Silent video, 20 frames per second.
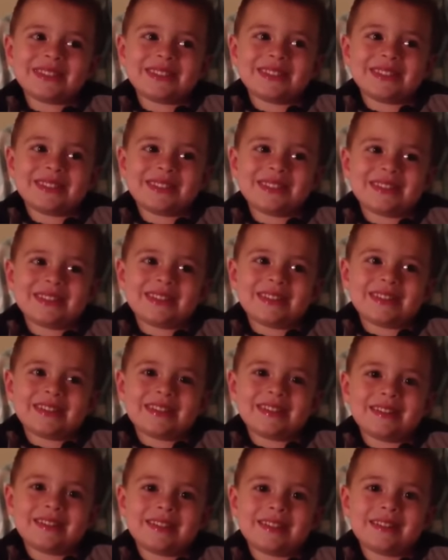
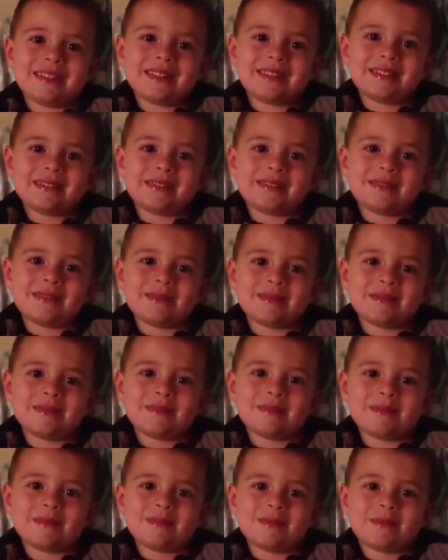
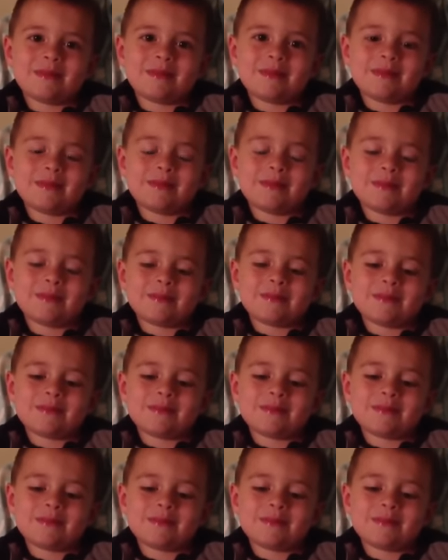Nobody speaks.